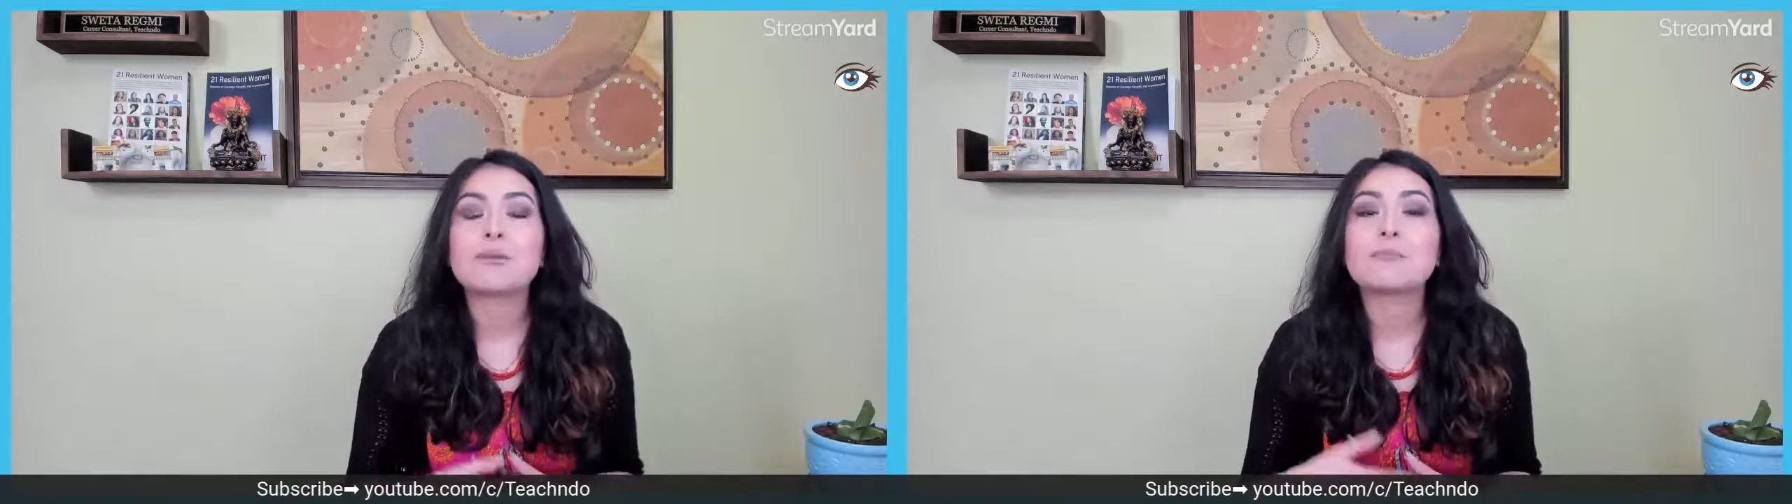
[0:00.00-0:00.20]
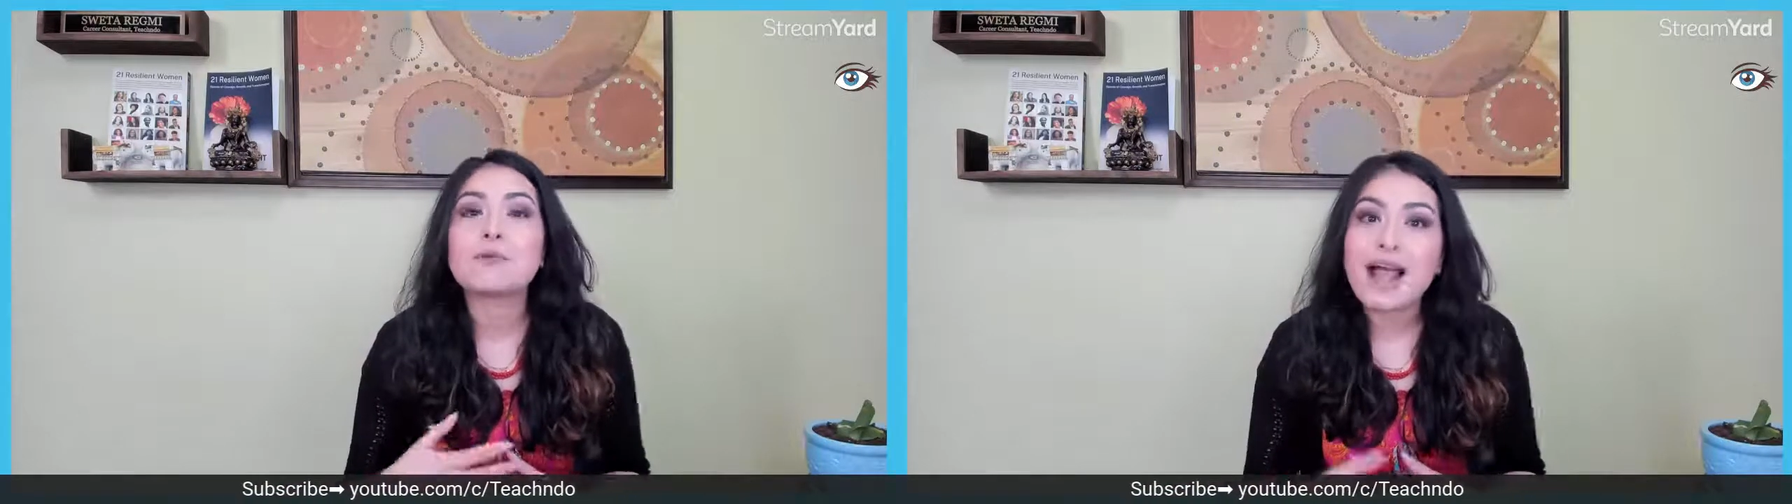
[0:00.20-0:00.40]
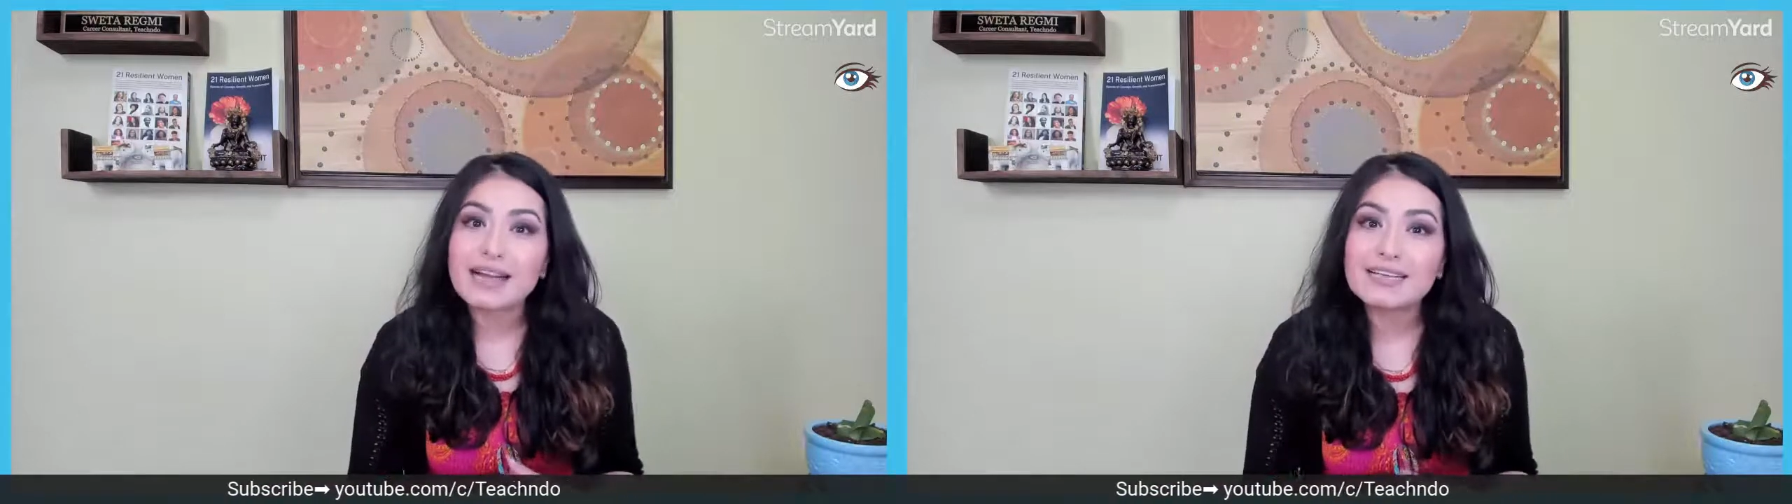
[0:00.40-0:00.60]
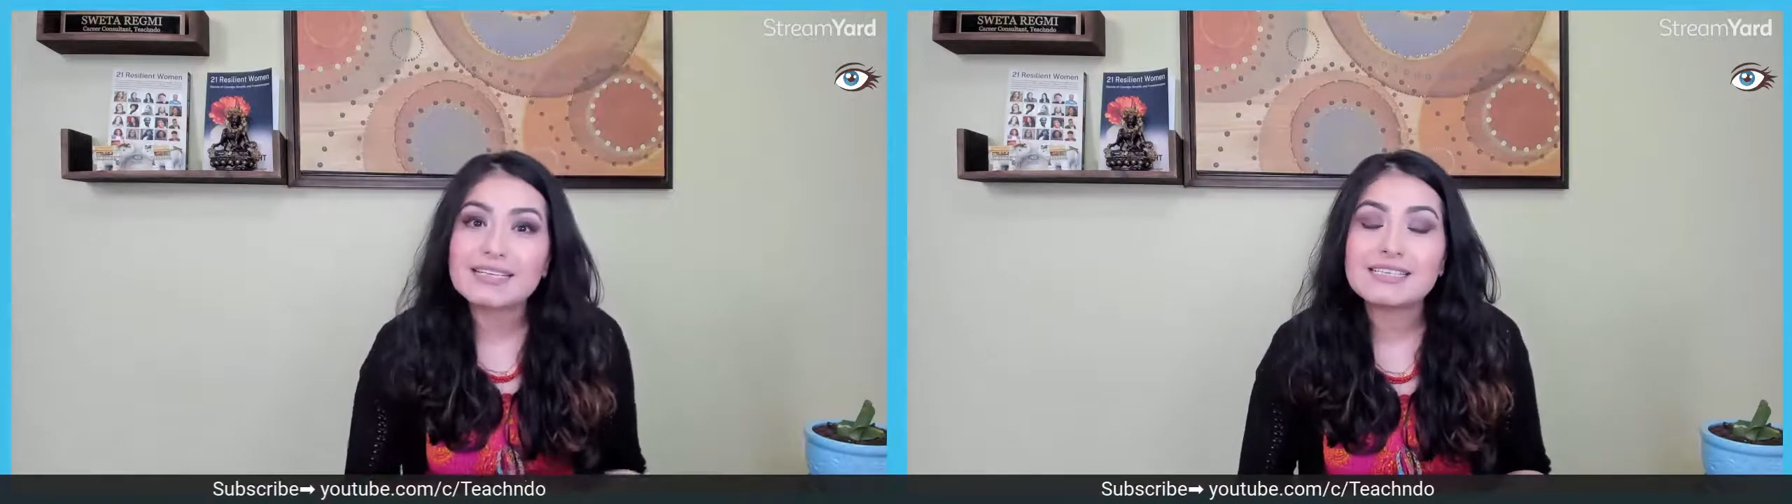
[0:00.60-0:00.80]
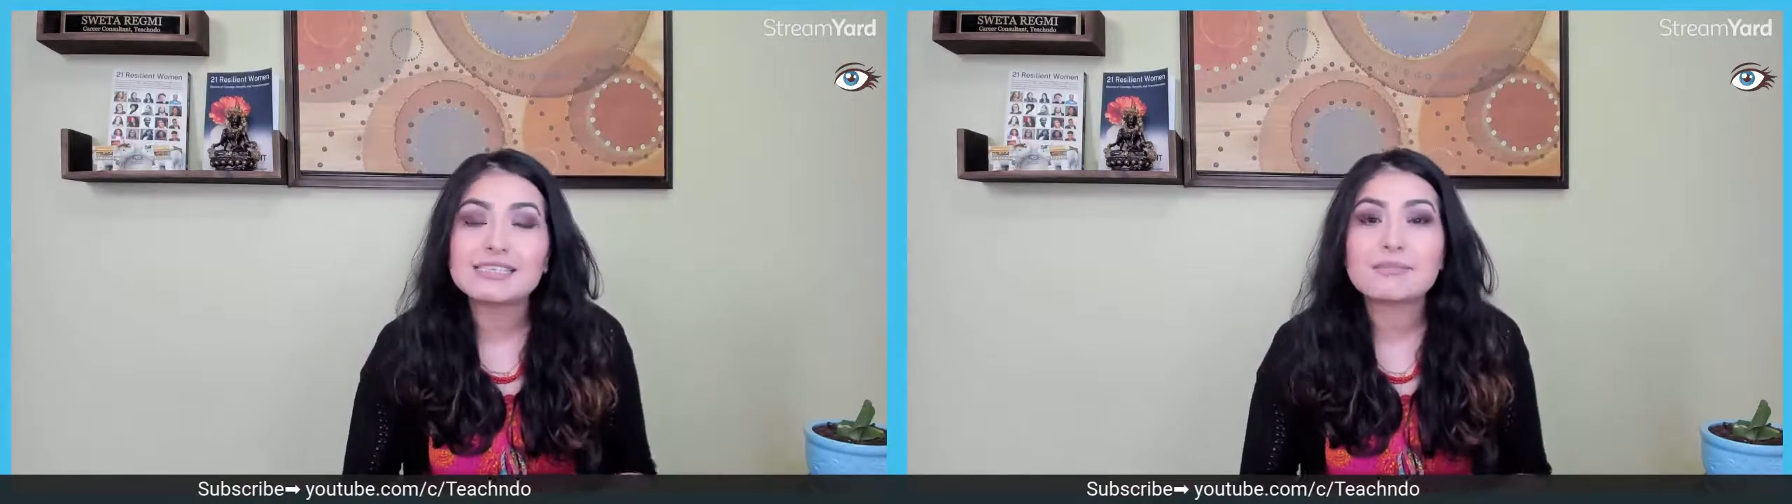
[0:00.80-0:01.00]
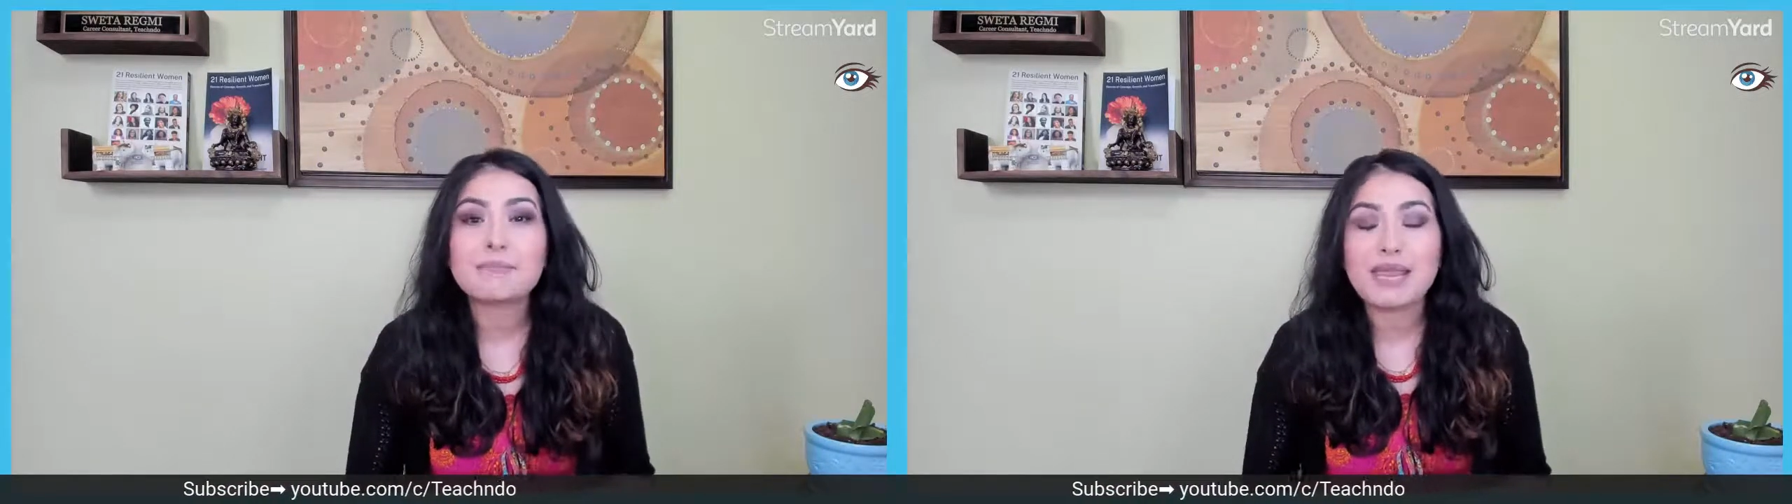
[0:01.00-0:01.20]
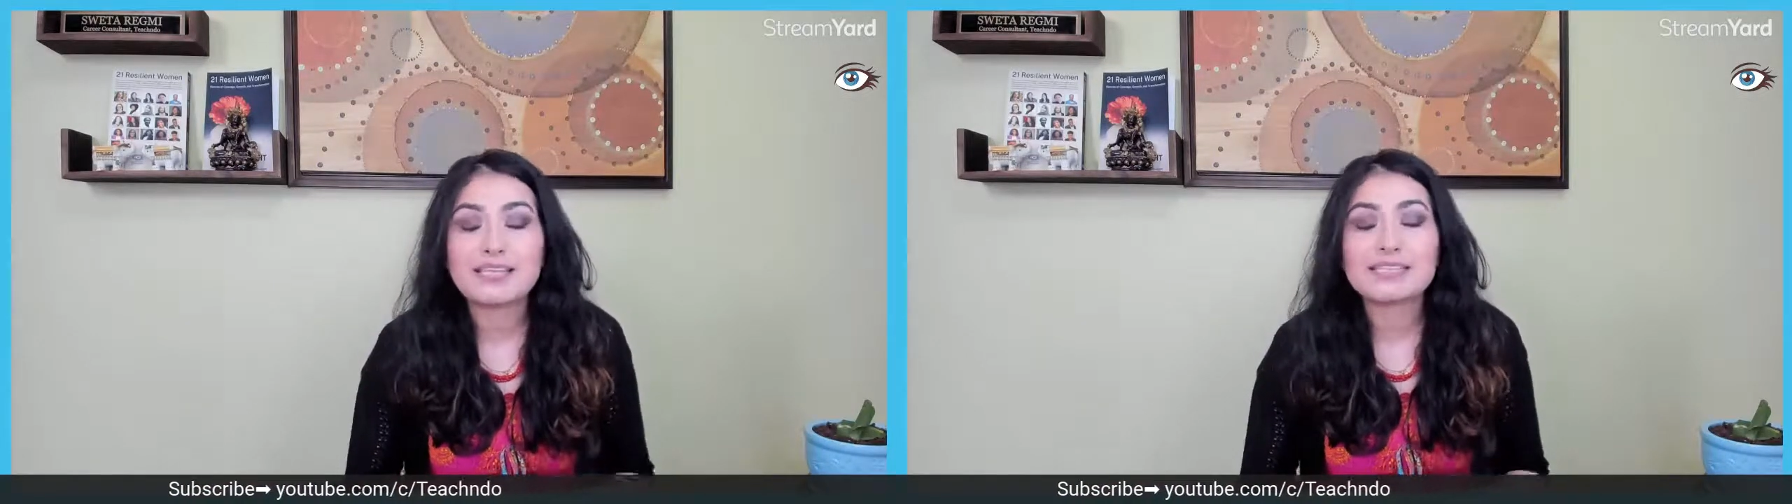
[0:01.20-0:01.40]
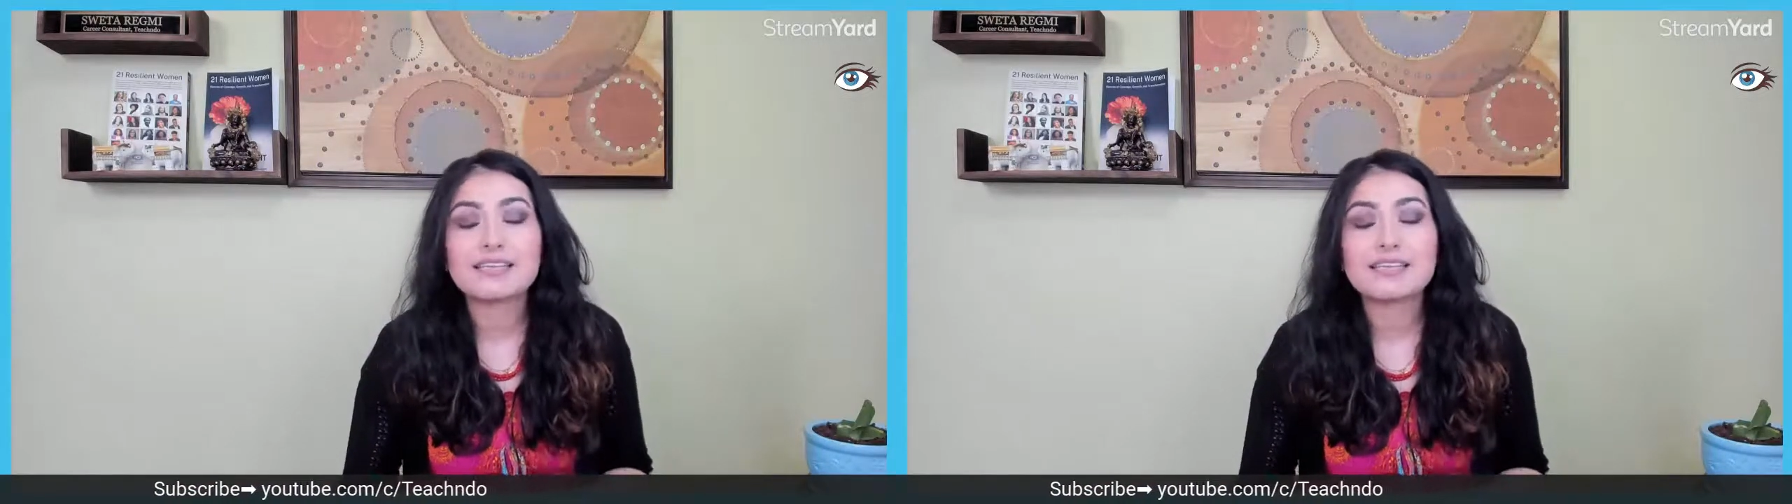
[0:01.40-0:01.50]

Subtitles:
and practice makes